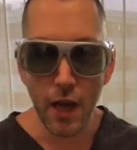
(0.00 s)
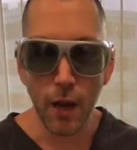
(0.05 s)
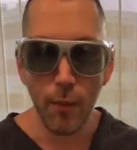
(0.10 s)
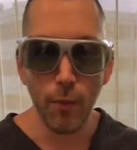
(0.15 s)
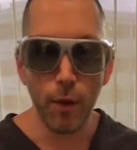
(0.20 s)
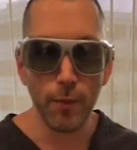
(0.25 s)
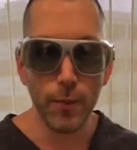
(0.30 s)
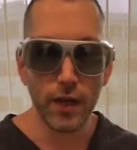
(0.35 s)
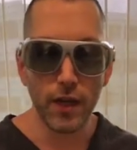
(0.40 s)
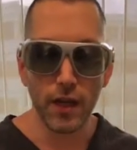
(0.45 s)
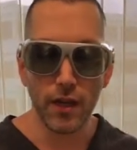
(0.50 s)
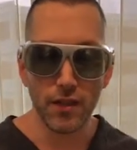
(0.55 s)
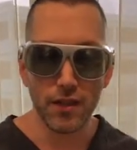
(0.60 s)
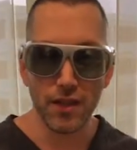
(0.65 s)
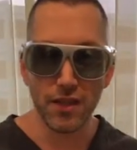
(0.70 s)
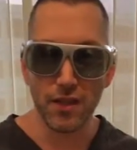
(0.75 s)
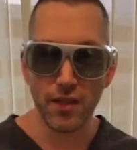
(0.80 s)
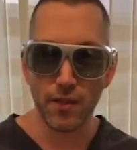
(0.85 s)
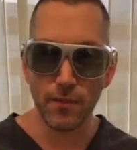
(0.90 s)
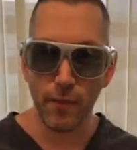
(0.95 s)
But because
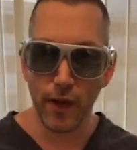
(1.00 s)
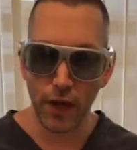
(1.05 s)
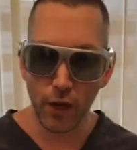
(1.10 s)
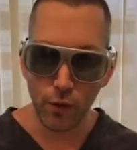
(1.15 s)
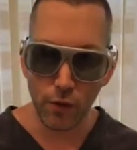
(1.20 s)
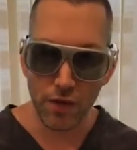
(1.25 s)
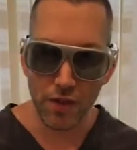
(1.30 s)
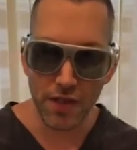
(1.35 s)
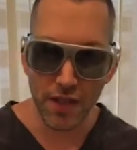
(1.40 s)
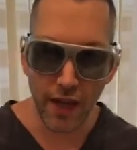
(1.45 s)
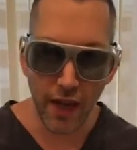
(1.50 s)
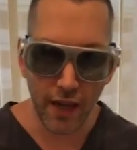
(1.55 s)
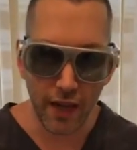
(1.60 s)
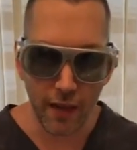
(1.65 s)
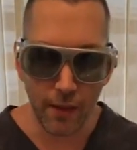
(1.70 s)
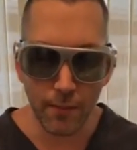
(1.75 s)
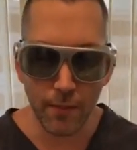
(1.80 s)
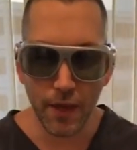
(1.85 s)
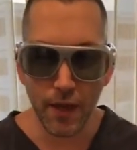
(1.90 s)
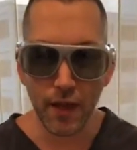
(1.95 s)
this is
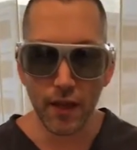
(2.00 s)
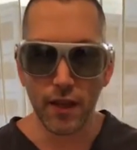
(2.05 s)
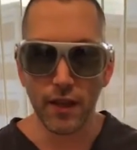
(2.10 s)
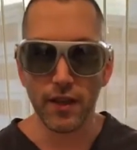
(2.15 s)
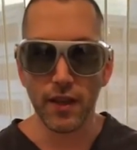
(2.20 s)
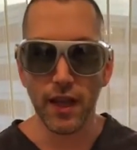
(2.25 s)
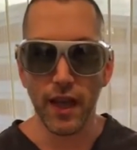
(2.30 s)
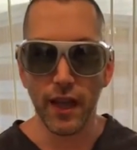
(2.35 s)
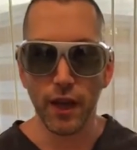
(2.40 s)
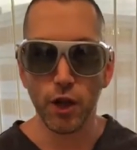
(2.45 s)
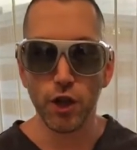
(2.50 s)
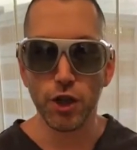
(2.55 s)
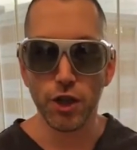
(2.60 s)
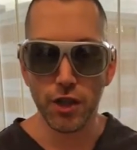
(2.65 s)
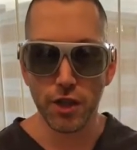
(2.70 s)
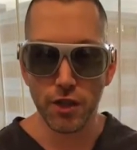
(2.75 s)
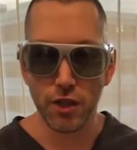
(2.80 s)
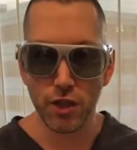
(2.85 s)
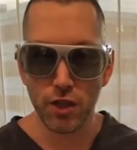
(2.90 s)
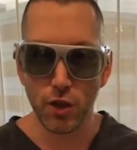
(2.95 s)
microsecond, meaning that the energy
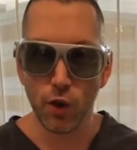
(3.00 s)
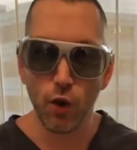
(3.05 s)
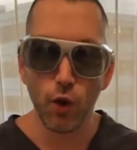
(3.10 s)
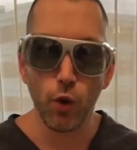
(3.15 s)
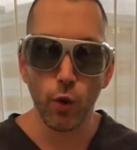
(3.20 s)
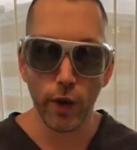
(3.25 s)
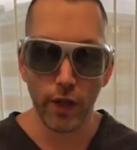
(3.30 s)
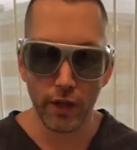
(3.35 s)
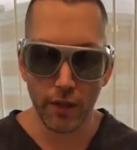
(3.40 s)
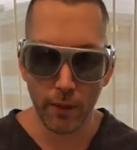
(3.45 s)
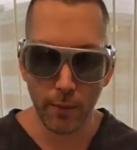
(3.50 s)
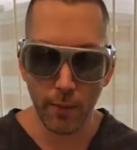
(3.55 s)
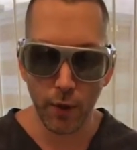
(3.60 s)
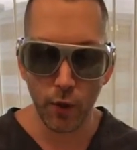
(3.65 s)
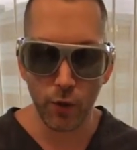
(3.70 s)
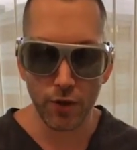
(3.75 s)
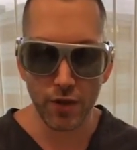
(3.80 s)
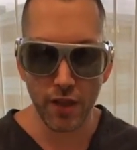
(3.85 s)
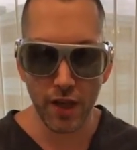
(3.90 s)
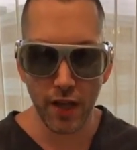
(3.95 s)
is so quickly
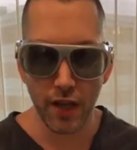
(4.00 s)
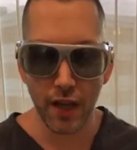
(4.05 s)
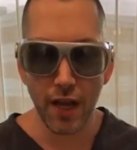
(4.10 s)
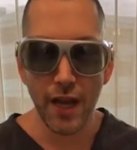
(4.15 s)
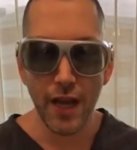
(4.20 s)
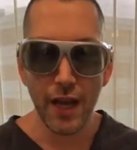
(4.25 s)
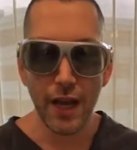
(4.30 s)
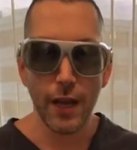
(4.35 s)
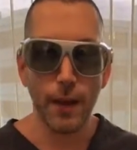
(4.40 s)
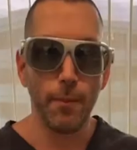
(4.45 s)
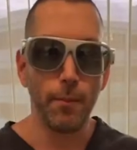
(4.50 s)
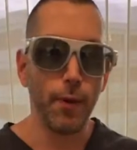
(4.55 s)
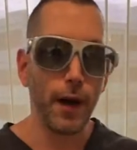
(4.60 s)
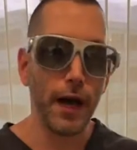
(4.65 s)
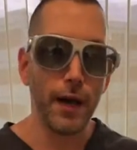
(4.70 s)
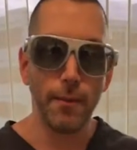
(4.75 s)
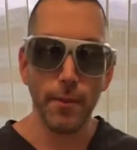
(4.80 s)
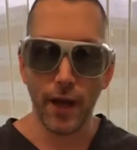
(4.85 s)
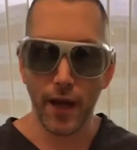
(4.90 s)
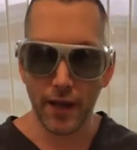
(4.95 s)
pulsing, it
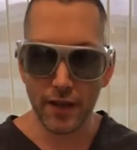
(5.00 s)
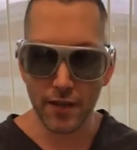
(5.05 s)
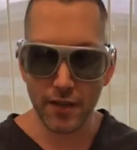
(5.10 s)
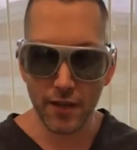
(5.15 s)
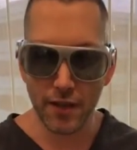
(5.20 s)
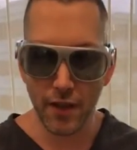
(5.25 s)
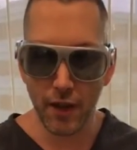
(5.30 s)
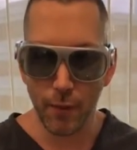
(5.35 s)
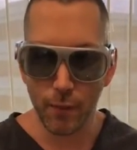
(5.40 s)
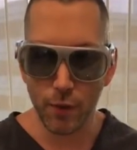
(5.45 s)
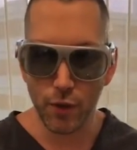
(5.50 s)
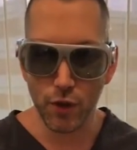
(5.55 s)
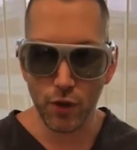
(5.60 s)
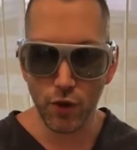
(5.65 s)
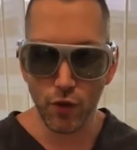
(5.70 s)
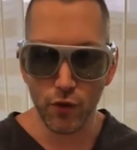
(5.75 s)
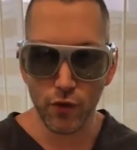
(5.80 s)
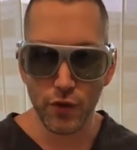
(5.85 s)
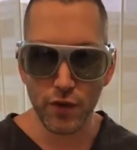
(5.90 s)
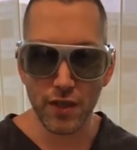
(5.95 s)
bypasses the upper
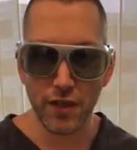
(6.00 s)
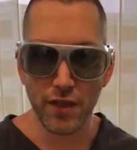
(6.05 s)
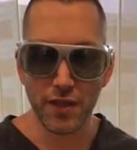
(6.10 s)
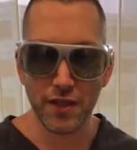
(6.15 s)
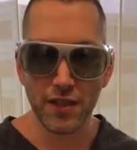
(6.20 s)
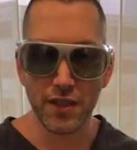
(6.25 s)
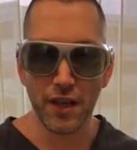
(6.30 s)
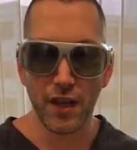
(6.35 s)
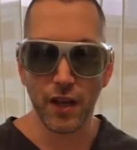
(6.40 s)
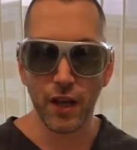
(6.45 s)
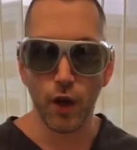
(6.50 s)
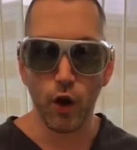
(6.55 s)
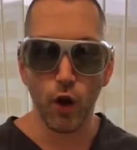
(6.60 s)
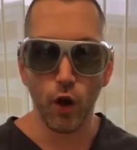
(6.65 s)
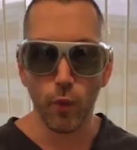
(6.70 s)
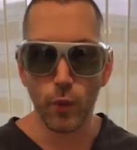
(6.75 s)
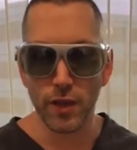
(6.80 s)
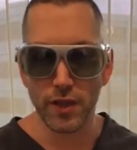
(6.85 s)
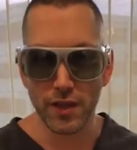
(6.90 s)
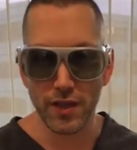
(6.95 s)
surface of the skin, and all
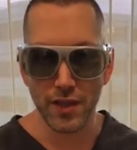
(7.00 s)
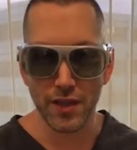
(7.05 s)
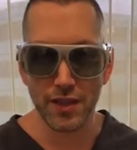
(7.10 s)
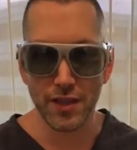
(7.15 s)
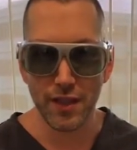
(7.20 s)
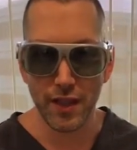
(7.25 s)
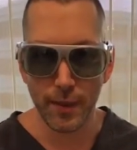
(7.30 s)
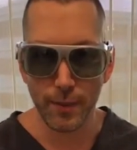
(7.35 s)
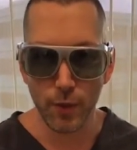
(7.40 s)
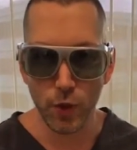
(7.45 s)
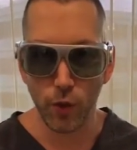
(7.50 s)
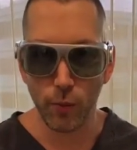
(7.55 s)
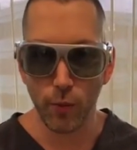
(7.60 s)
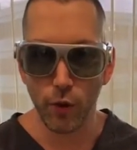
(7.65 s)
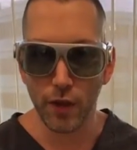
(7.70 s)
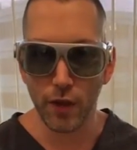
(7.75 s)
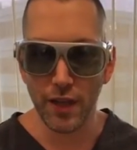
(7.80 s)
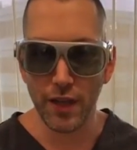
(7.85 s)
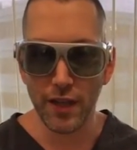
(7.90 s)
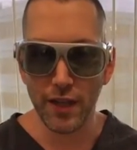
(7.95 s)
we see is deep
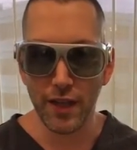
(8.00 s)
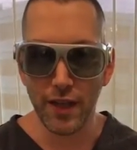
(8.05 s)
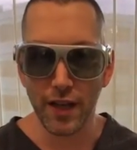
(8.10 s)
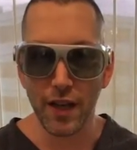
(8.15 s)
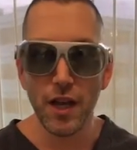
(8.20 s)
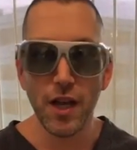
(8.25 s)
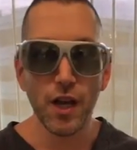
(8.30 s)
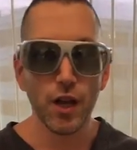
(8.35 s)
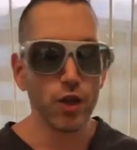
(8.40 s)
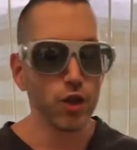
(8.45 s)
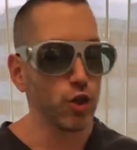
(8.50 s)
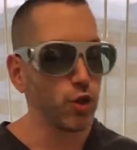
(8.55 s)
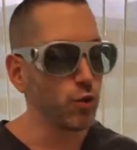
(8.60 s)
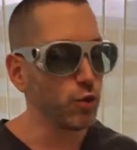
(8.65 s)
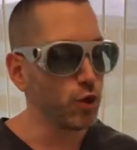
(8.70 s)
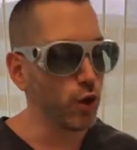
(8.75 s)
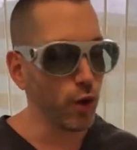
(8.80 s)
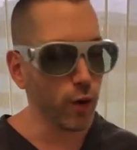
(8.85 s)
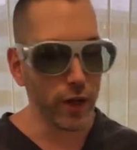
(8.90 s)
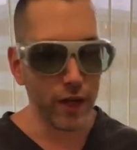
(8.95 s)
dermal heating, so you
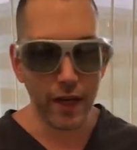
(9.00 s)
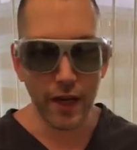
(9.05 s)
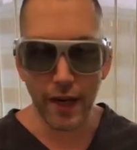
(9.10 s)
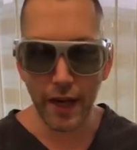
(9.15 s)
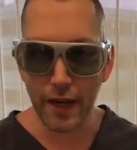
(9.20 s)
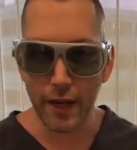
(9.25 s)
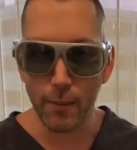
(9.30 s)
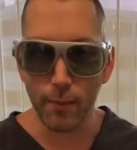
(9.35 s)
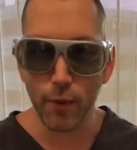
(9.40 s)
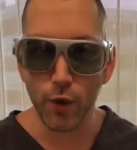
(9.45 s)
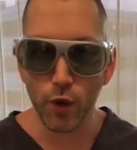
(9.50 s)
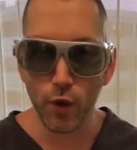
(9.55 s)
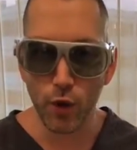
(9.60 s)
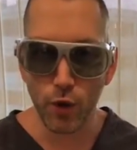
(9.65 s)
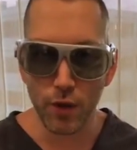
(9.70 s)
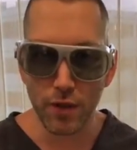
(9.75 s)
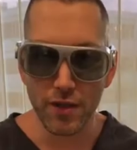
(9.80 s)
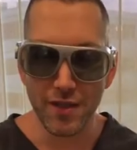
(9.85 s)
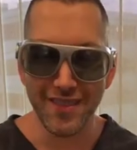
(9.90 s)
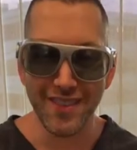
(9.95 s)
don't get any burns.